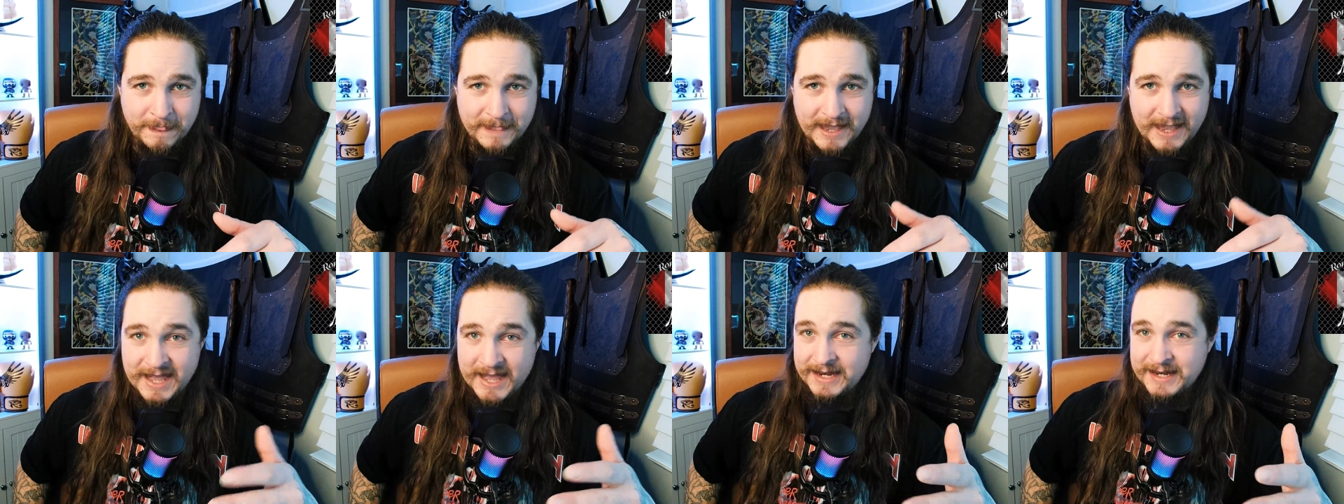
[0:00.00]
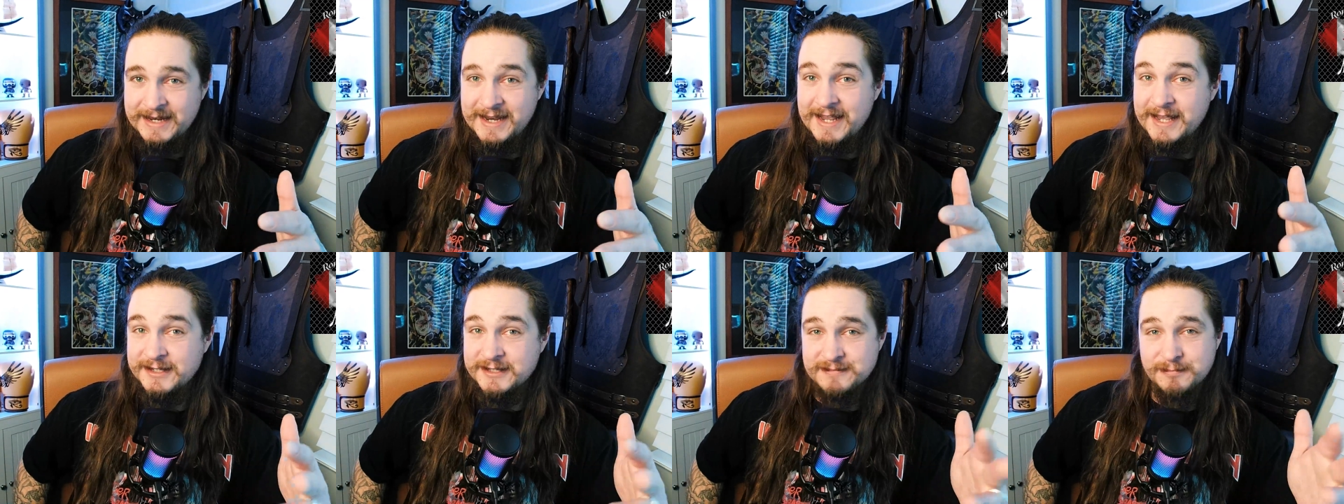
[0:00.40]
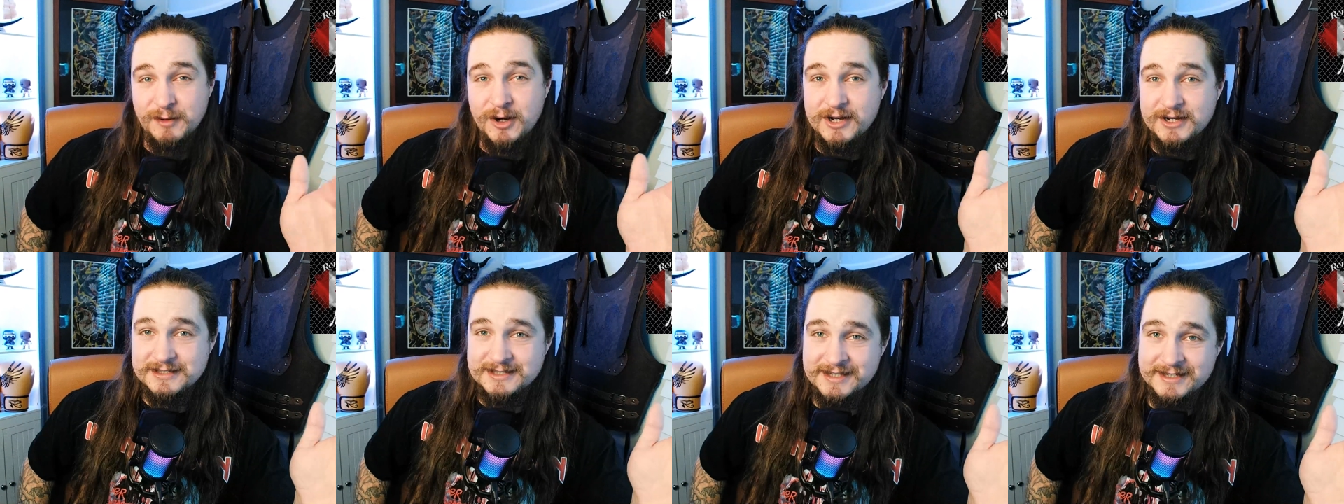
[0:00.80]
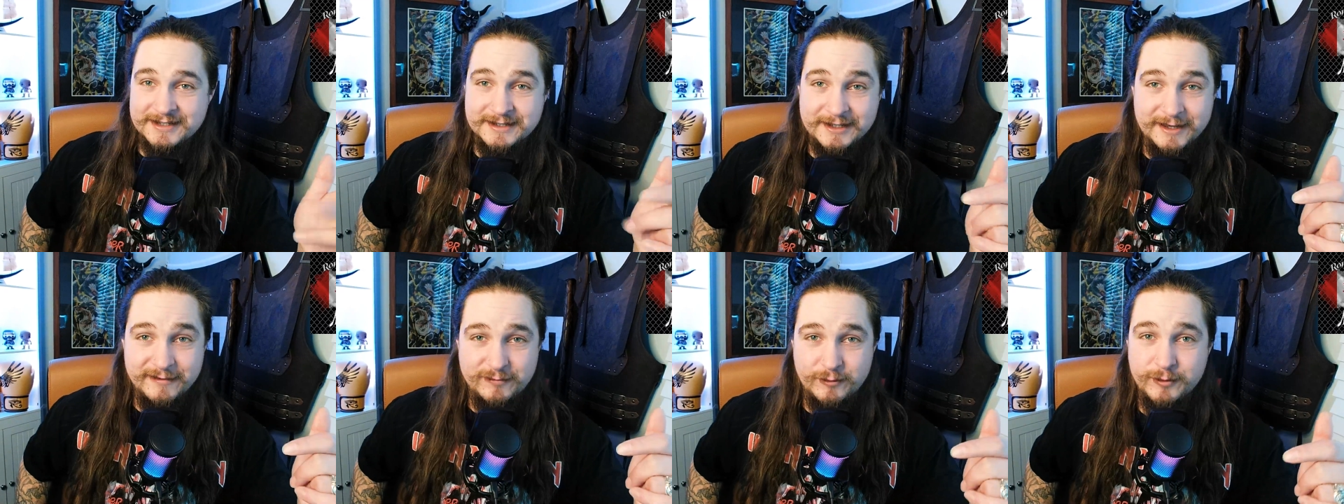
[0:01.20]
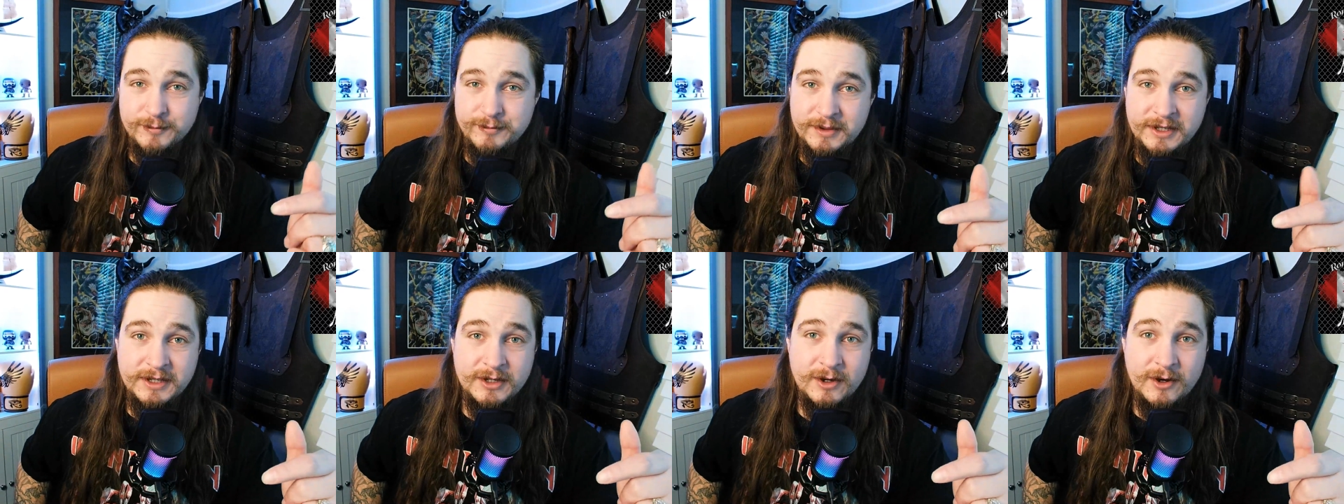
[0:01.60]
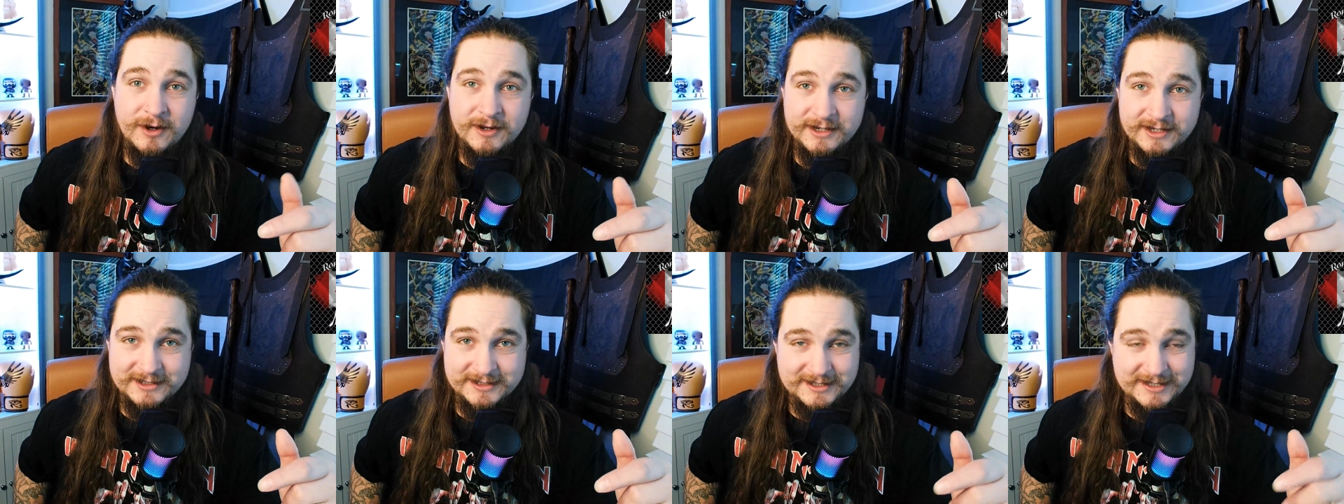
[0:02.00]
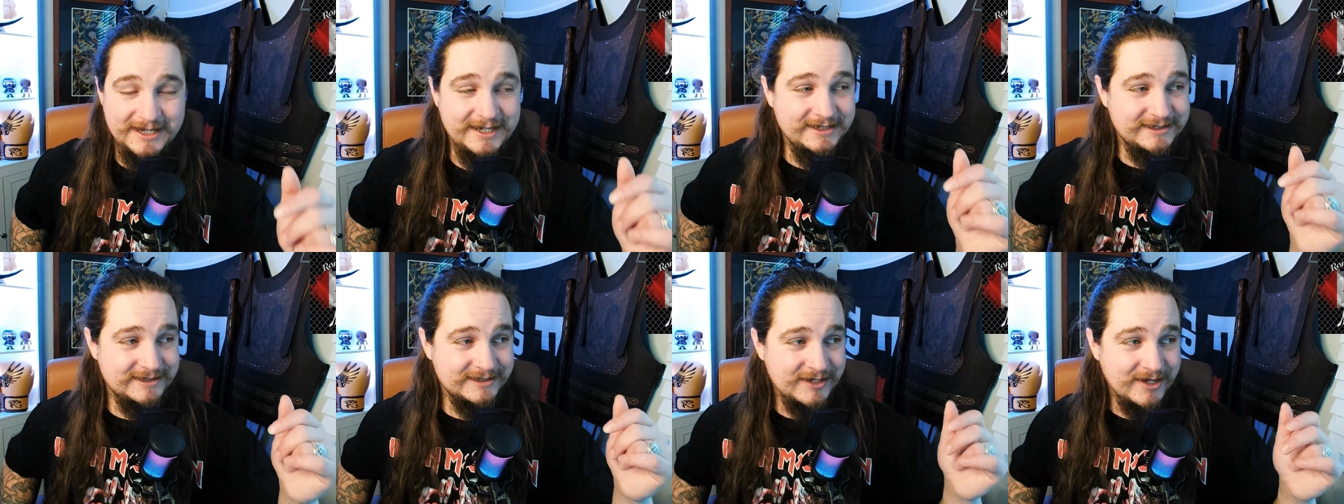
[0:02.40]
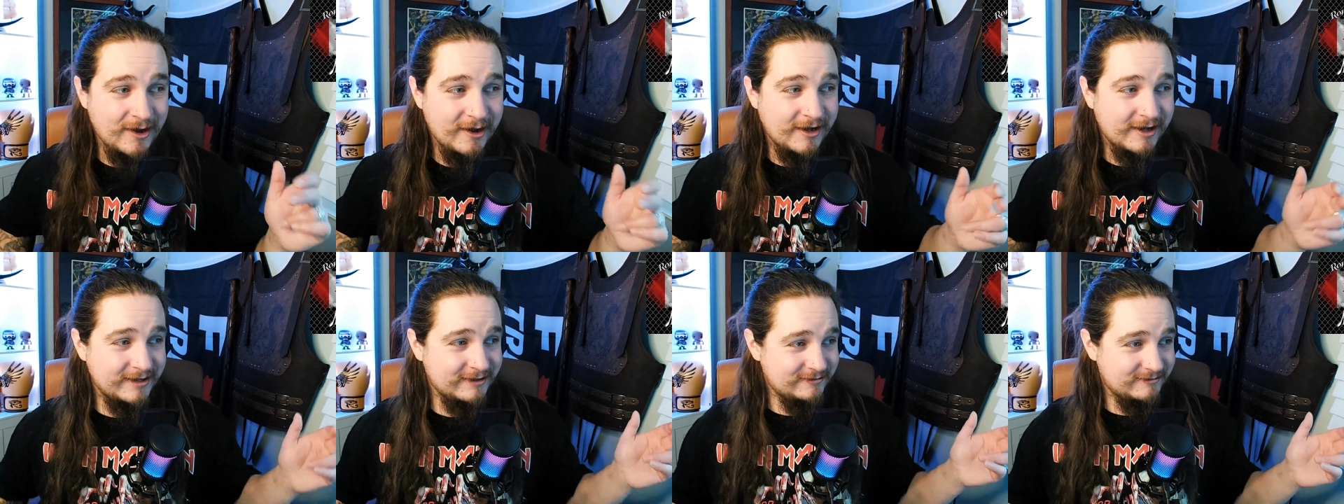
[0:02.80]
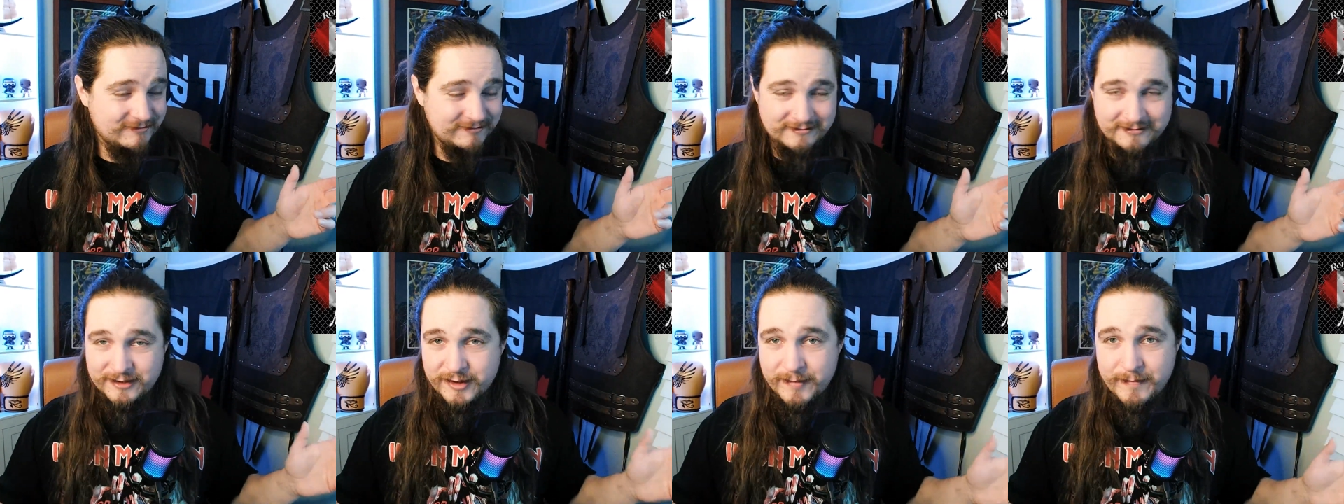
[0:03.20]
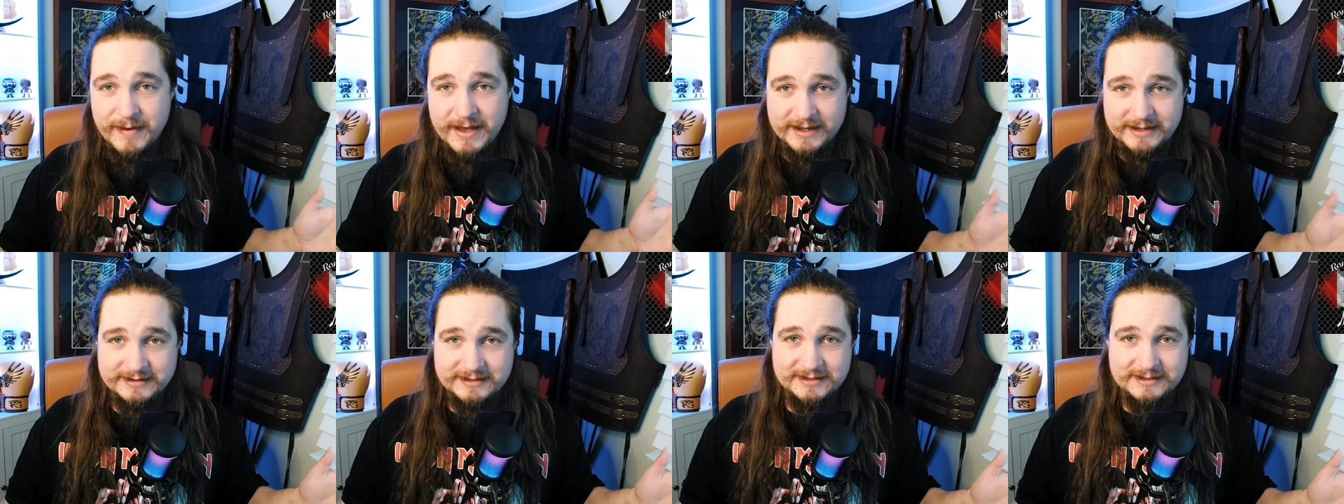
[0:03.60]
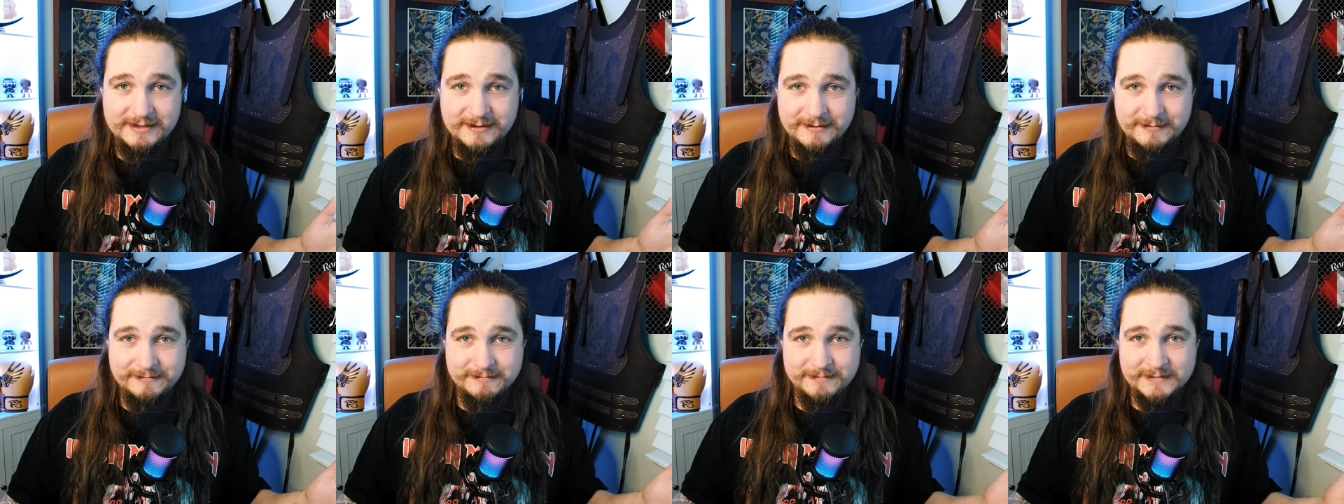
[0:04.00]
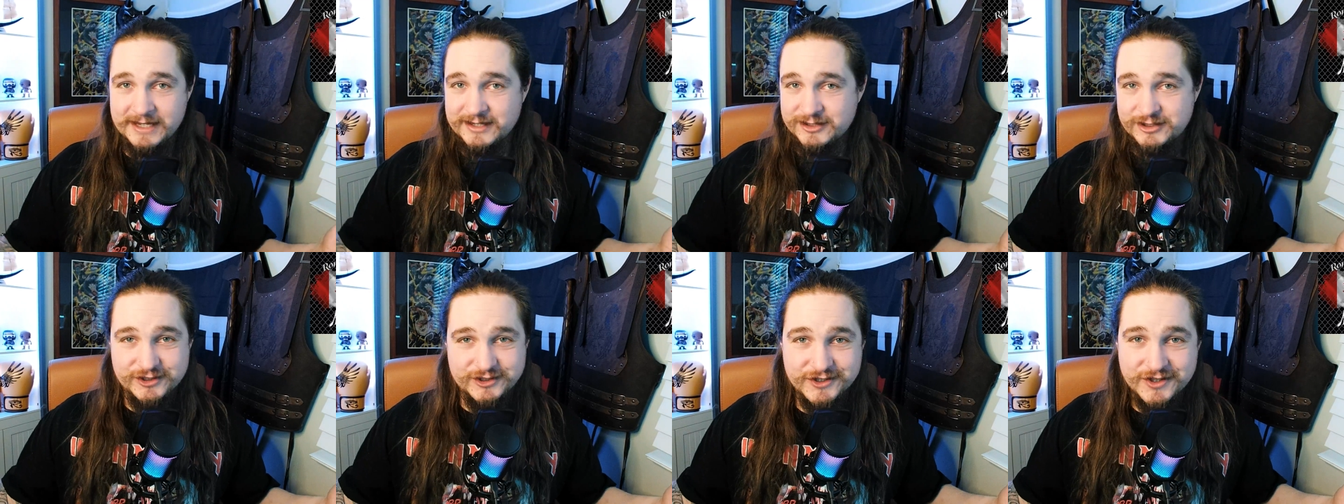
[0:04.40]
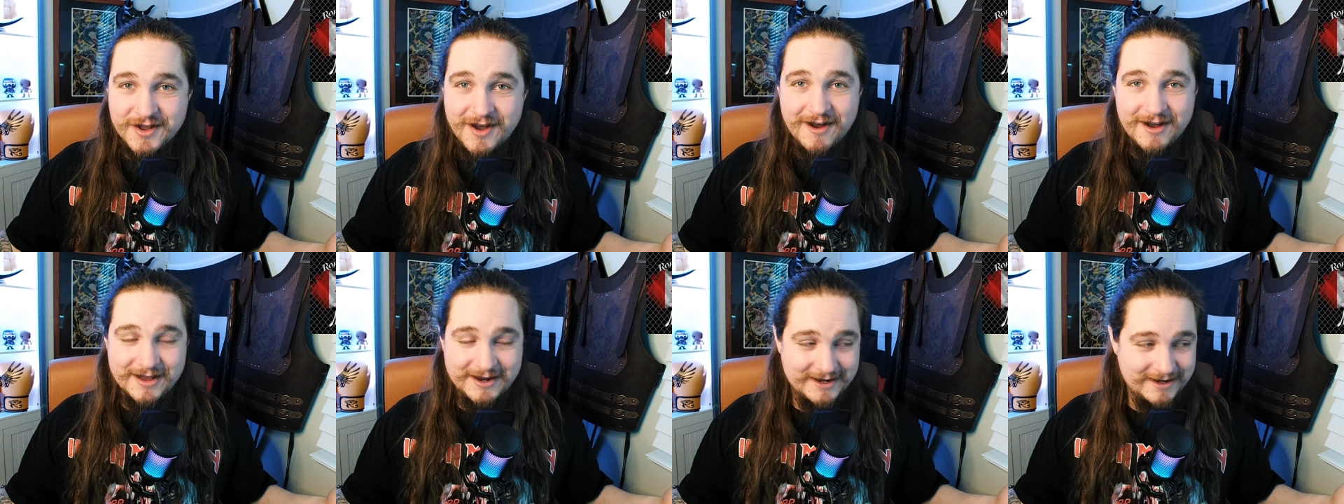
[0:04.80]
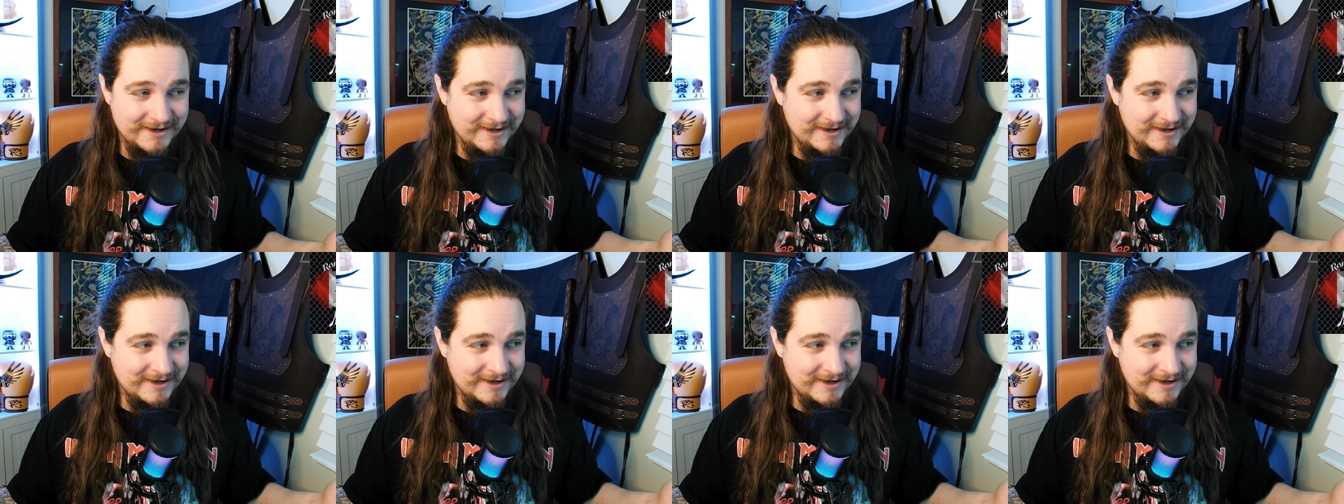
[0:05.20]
And his boxing, if we're being honest, is not the best. It's just not.